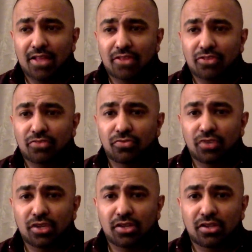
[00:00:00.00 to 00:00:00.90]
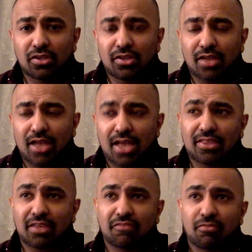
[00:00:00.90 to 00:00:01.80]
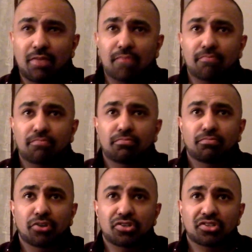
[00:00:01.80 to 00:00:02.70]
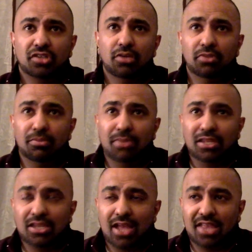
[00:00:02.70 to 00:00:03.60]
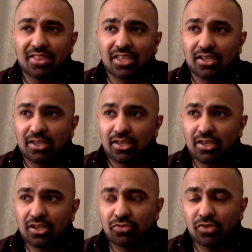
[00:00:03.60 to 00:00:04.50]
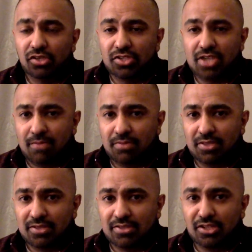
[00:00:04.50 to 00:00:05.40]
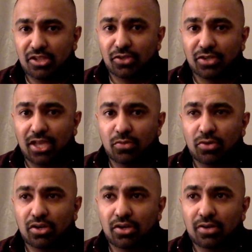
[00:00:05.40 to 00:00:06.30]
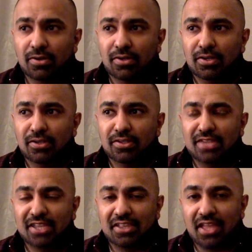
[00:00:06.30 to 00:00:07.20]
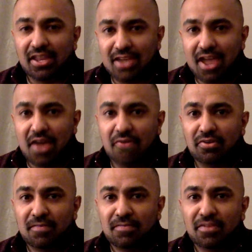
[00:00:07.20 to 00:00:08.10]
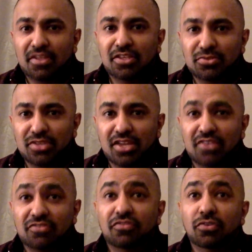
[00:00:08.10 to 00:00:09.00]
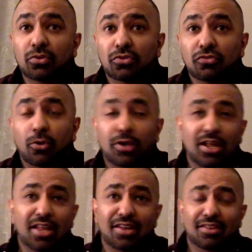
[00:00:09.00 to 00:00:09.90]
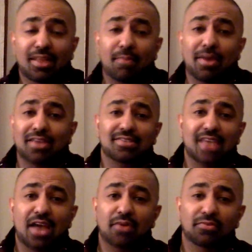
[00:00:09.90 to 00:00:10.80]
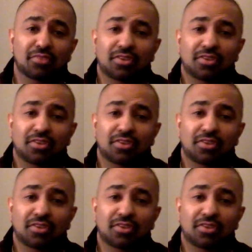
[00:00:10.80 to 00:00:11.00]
I think, from my personal humble opinion, I think the real champions look inward, take that doubt, and use that as fuel forward. And that might sound,